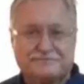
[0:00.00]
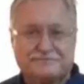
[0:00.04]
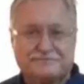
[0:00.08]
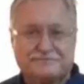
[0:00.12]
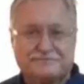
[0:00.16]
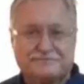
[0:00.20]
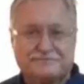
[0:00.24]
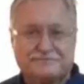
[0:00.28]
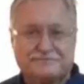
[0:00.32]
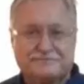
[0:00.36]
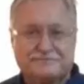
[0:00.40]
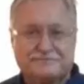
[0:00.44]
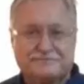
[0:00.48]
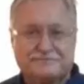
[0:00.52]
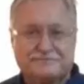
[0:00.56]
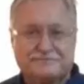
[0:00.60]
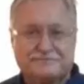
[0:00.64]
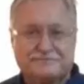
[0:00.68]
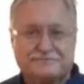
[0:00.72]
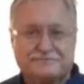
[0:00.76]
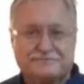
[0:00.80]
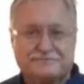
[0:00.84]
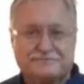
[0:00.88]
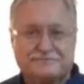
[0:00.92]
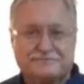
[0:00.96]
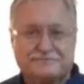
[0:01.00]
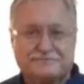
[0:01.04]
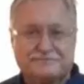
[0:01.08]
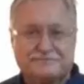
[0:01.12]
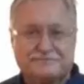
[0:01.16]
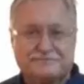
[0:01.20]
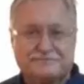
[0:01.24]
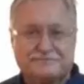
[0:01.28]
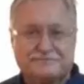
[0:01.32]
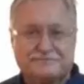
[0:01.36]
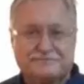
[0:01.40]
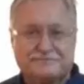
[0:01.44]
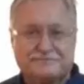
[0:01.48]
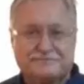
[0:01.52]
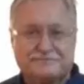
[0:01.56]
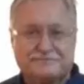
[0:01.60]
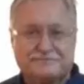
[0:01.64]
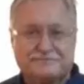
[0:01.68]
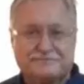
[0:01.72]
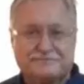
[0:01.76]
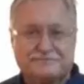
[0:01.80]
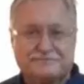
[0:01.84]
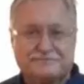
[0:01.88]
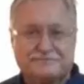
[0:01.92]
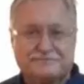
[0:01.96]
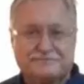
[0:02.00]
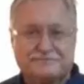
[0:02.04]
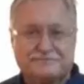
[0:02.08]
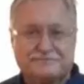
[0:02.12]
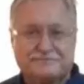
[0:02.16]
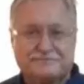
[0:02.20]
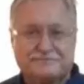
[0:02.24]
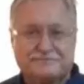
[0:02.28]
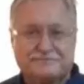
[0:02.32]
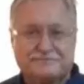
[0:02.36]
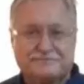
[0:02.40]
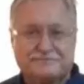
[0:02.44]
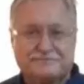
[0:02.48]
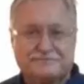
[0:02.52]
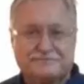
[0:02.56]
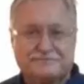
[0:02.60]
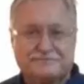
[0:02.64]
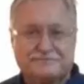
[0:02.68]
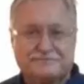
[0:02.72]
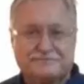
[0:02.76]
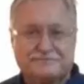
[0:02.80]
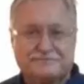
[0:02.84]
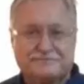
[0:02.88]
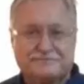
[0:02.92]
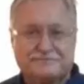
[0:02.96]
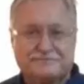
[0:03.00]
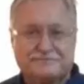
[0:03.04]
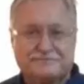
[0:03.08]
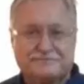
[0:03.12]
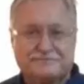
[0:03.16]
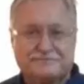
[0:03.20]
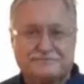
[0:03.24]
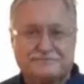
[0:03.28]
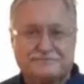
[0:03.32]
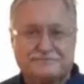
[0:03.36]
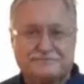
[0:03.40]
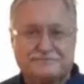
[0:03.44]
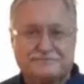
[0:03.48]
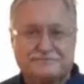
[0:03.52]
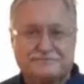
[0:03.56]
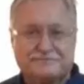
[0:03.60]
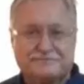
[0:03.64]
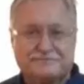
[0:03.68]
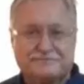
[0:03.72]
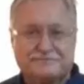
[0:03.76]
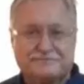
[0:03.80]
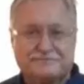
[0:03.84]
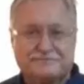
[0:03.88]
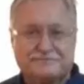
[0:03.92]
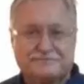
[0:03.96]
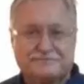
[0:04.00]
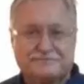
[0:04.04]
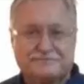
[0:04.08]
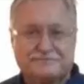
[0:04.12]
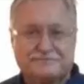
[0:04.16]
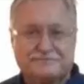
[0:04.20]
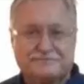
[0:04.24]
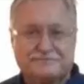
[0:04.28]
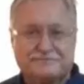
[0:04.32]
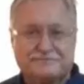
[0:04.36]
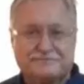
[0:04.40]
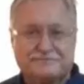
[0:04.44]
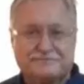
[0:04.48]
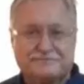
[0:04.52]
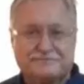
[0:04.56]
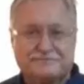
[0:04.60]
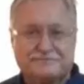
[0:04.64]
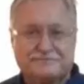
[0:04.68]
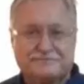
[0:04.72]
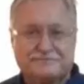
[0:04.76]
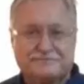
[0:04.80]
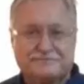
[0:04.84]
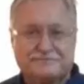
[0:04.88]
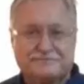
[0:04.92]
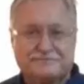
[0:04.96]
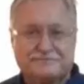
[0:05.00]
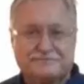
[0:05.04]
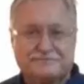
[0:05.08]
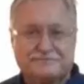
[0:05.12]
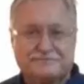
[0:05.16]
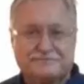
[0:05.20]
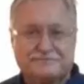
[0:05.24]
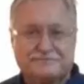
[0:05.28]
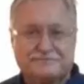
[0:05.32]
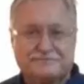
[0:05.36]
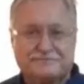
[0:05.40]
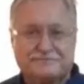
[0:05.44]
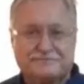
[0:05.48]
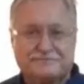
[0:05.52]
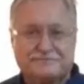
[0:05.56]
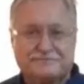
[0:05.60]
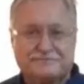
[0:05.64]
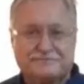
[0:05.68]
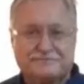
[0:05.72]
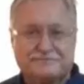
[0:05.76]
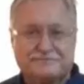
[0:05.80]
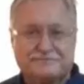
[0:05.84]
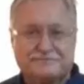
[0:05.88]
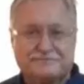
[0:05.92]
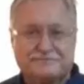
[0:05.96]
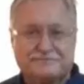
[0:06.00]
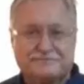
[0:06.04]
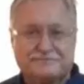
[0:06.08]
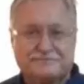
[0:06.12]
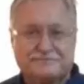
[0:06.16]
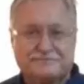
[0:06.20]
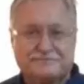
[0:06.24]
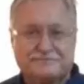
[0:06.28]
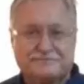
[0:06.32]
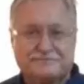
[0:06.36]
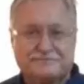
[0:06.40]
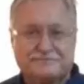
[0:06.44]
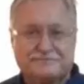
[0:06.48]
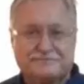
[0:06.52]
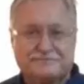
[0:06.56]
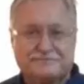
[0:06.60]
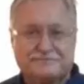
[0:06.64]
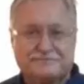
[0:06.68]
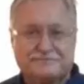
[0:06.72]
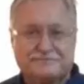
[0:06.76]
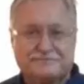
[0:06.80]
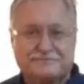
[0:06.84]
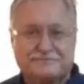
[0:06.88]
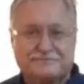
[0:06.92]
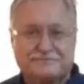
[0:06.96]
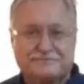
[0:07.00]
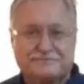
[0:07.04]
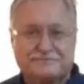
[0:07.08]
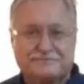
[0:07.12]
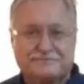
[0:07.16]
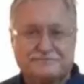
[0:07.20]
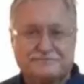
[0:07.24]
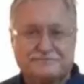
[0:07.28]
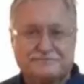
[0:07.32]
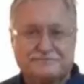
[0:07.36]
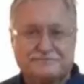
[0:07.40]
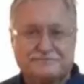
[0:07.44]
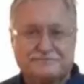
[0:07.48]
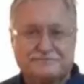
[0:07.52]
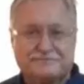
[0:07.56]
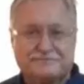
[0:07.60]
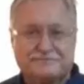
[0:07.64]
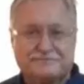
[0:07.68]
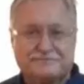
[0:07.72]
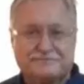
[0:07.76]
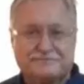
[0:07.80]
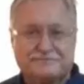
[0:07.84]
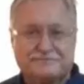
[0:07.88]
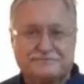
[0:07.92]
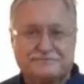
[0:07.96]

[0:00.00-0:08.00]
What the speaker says: This is a still picture; no speech is visible.